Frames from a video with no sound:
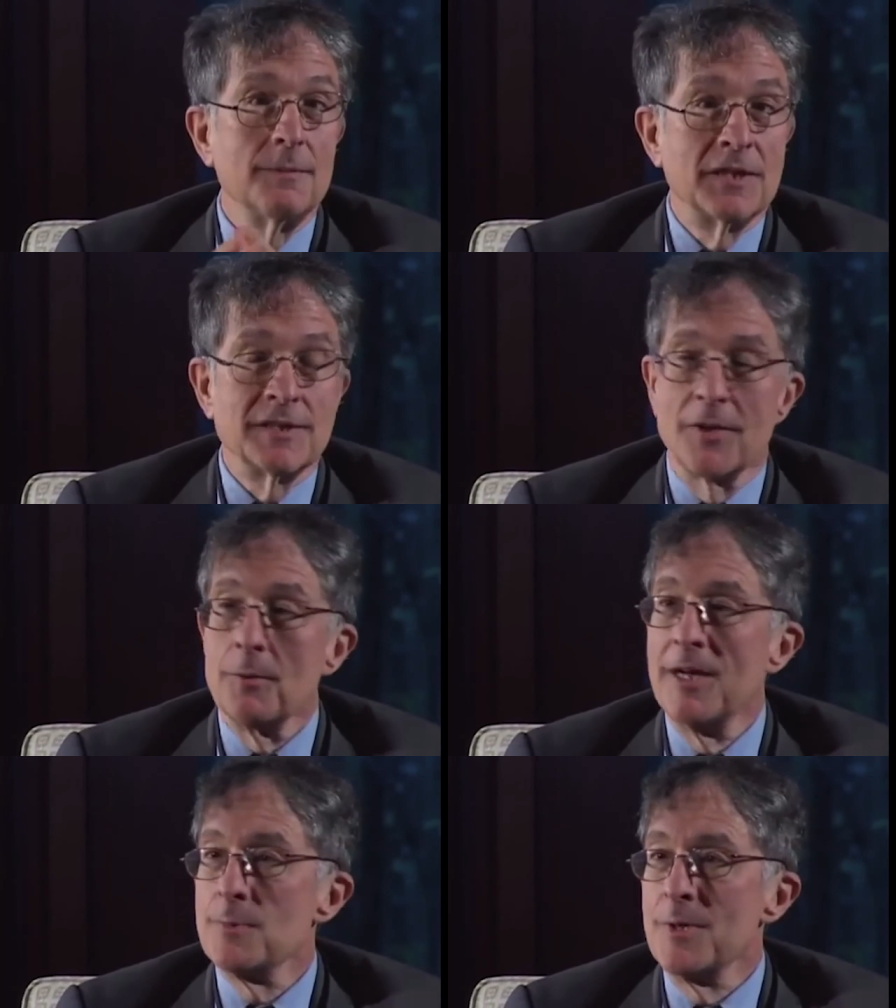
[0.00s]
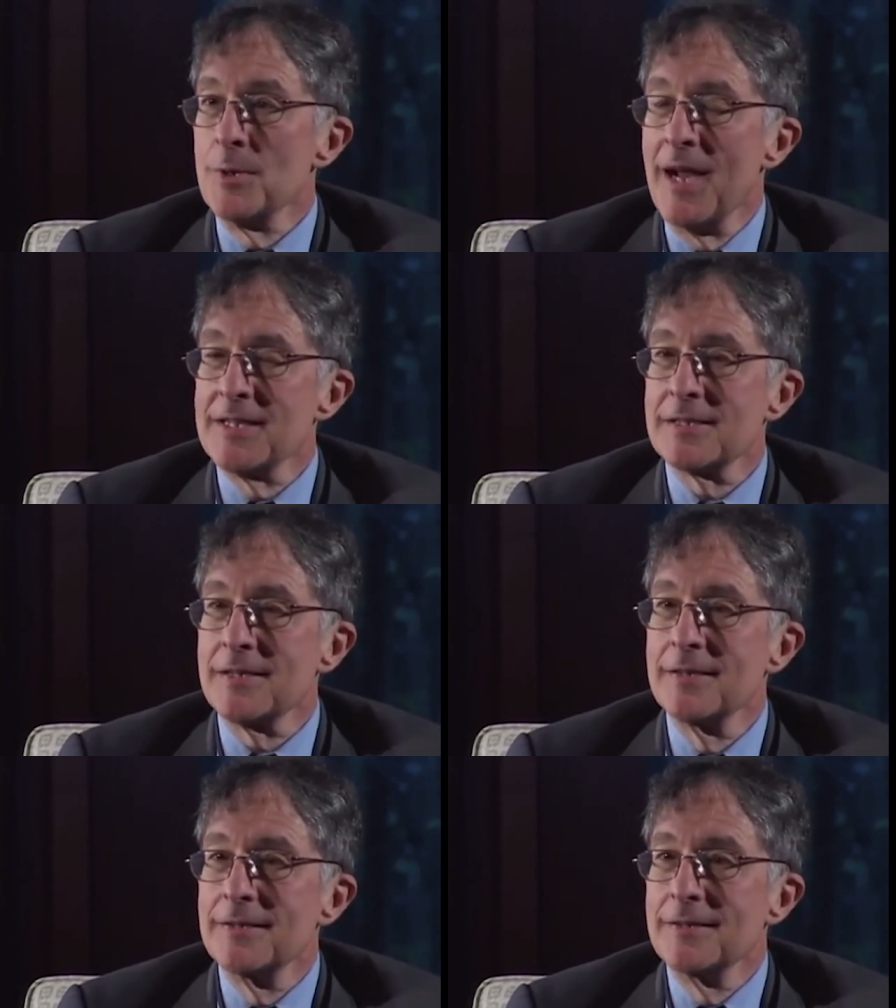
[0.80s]
Because otherwise when you
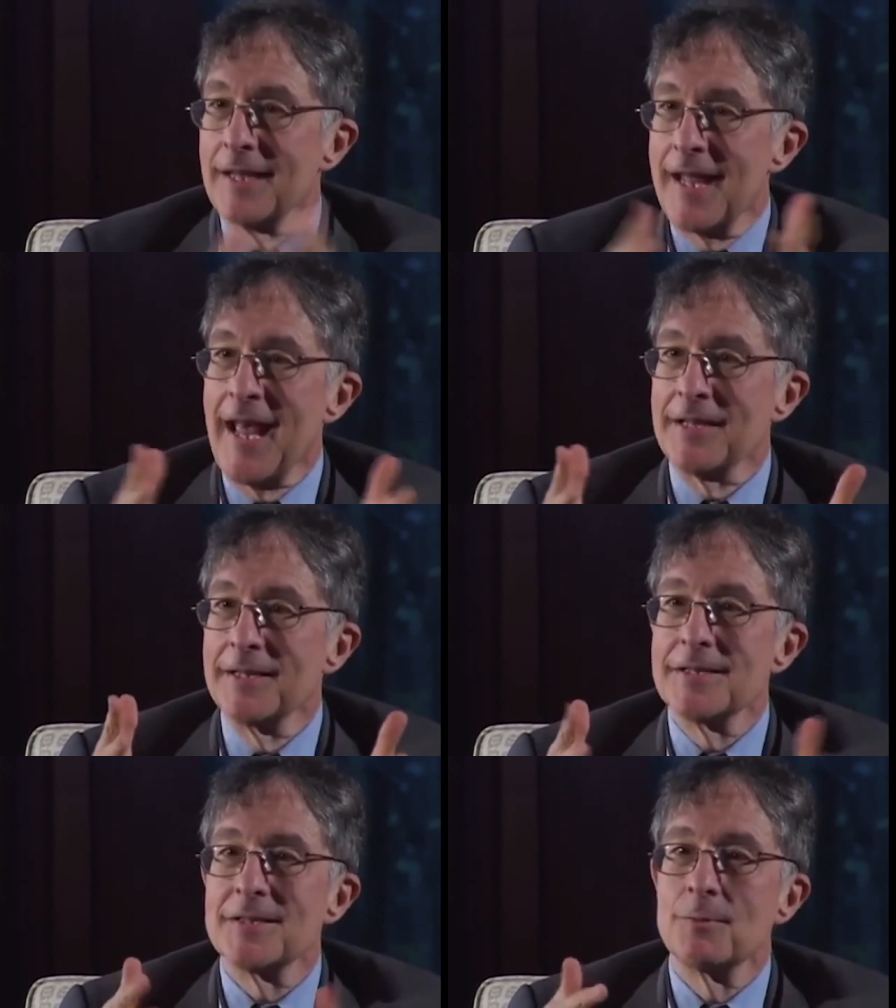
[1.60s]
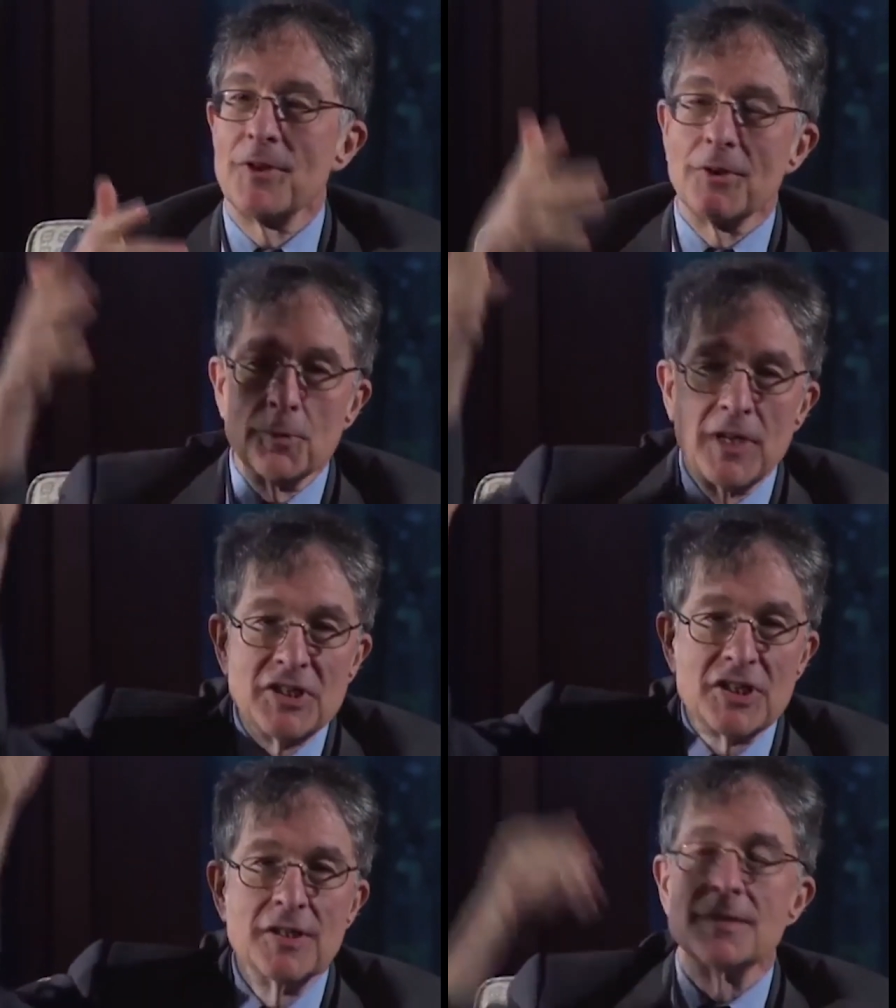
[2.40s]
ask the candidates whether
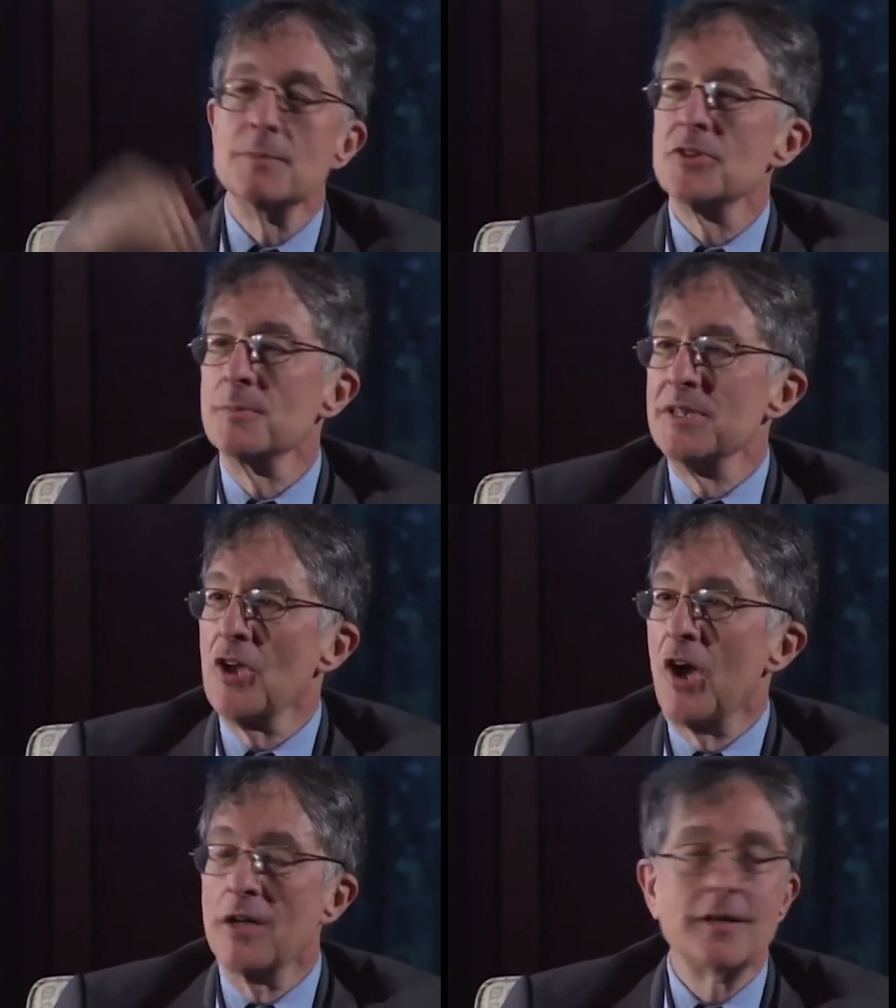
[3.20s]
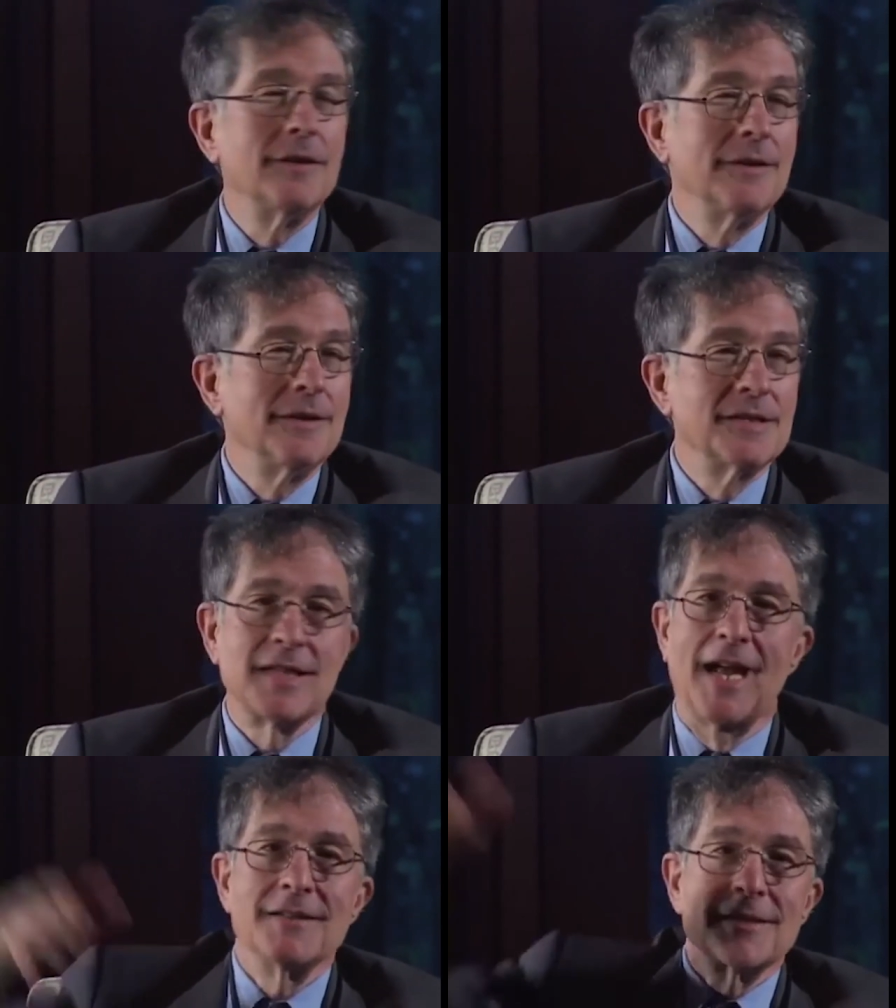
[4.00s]
creationism should be taught in
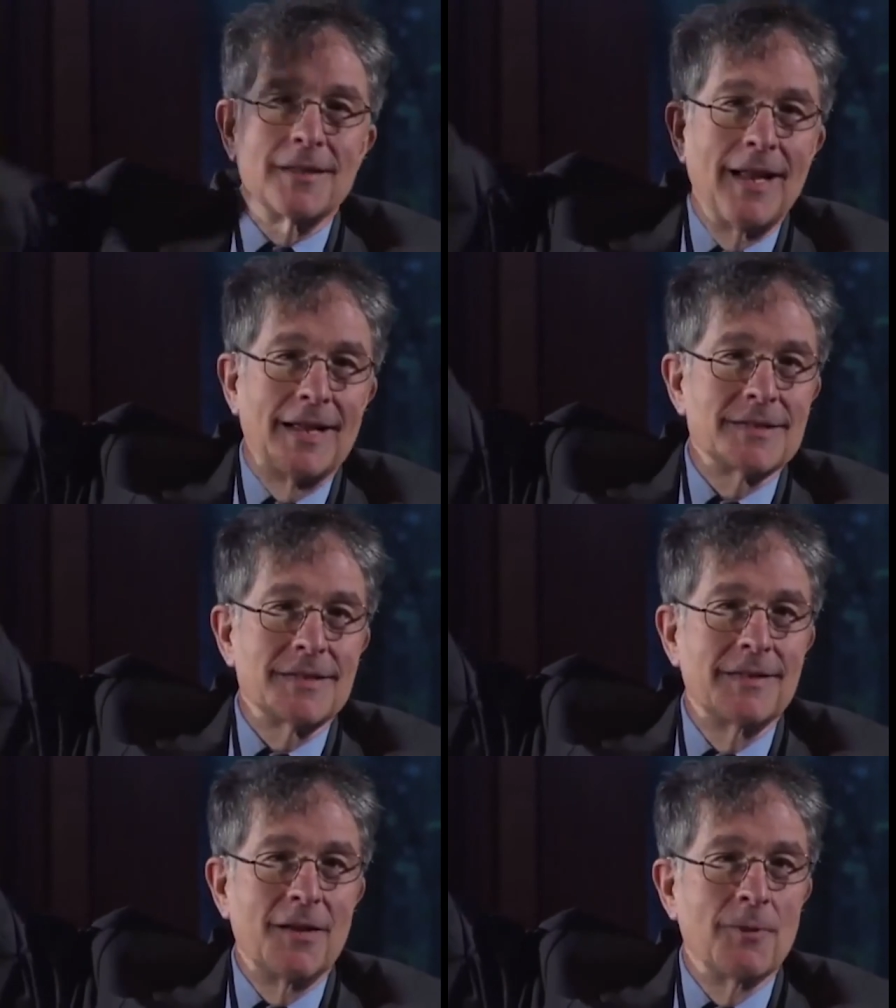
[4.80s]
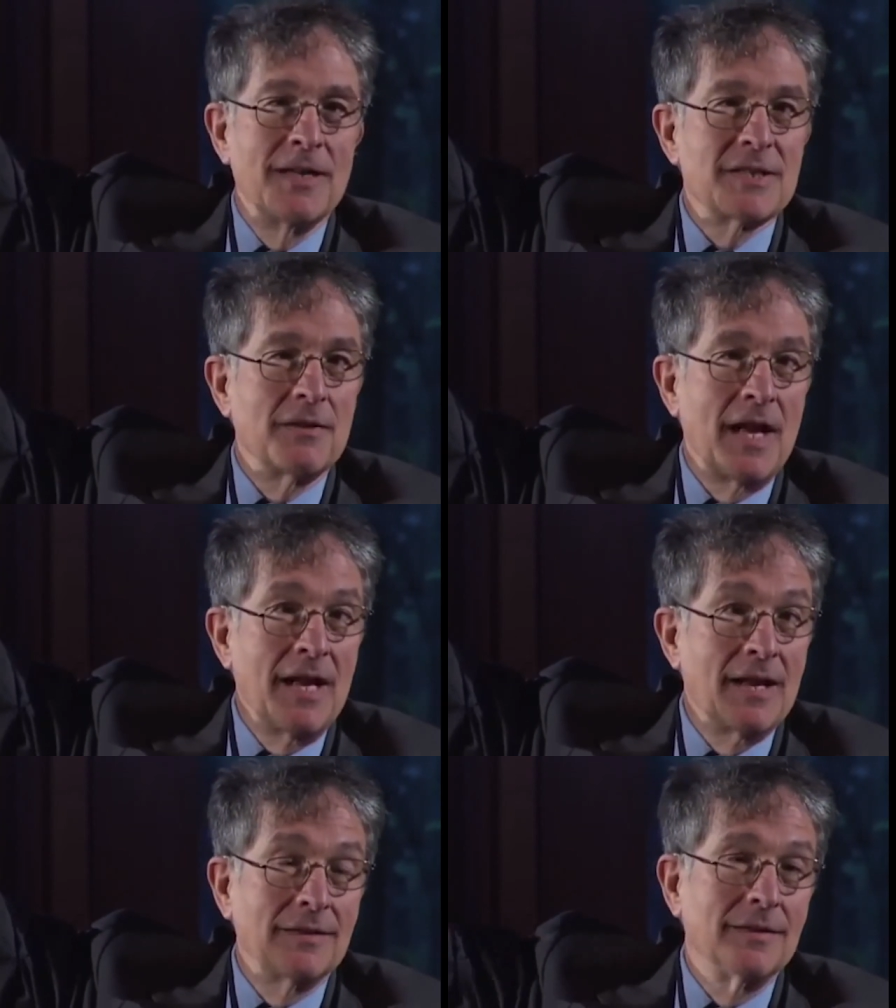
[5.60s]
science class and they raise their
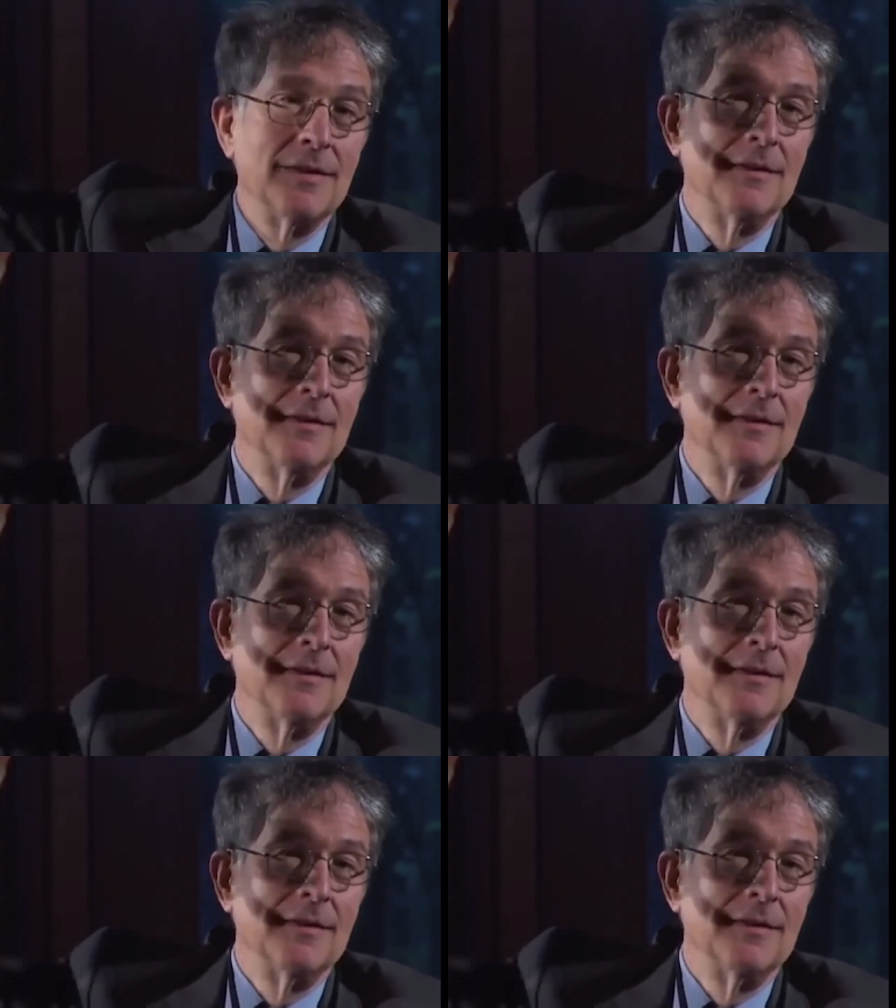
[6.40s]
hand,